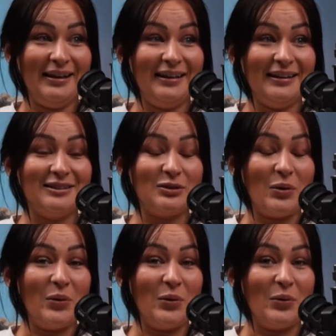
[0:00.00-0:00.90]

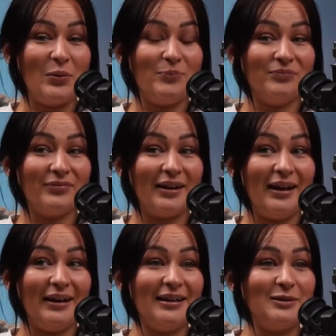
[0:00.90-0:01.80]
So
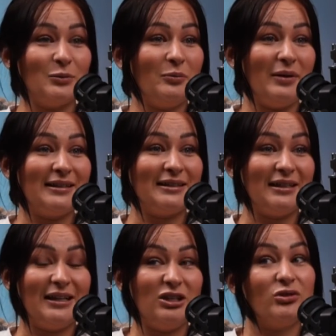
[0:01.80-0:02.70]
I guess what makes
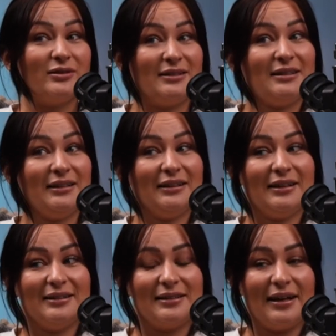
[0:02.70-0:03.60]
it interesting
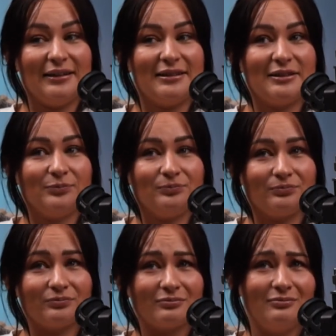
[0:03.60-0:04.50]
is that
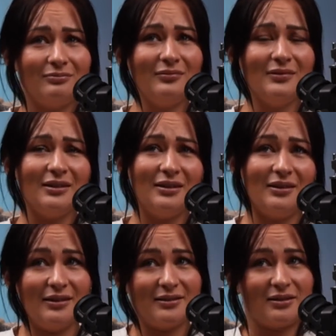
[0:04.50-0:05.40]

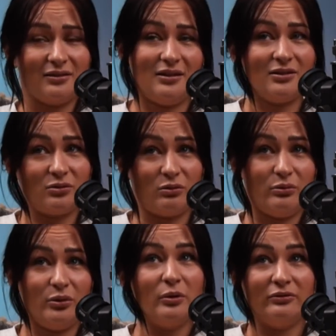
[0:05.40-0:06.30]
this
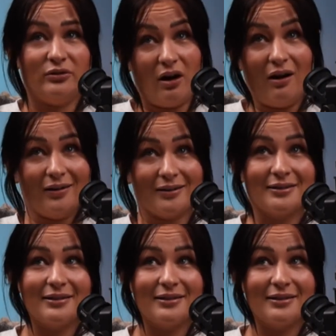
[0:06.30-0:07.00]
group of dogs,